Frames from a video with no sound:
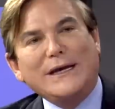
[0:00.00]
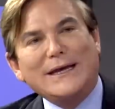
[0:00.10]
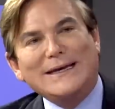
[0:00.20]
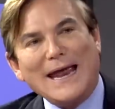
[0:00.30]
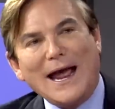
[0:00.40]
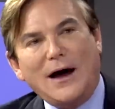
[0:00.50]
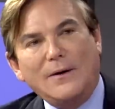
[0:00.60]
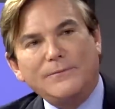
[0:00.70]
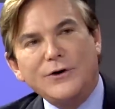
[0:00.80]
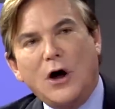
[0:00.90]
can
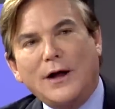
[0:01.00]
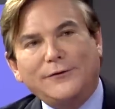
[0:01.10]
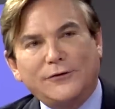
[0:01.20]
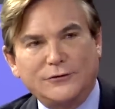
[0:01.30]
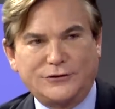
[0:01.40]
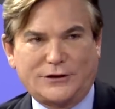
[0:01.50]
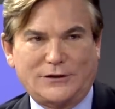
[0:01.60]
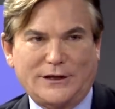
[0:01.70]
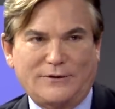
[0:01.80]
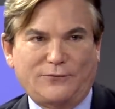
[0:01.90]
now non
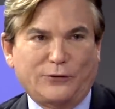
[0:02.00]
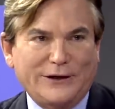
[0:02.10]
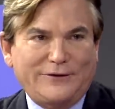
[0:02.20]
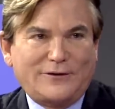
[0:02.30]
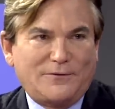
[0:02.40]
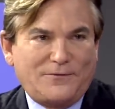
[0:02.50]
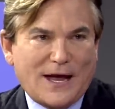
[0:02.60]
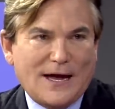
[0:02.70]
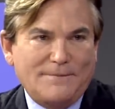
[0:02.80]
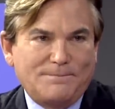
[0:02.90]
surgically freeze the
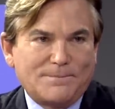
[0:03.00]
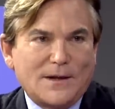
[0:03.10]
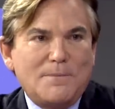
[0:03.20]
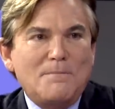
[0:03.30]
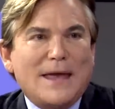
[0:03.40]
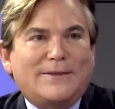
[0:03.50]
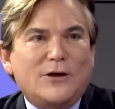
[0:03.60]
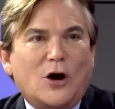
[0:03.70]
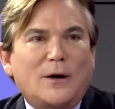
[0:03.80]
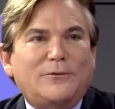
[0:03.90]
fat, make
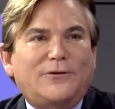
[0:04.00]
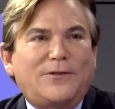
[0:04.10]
the arms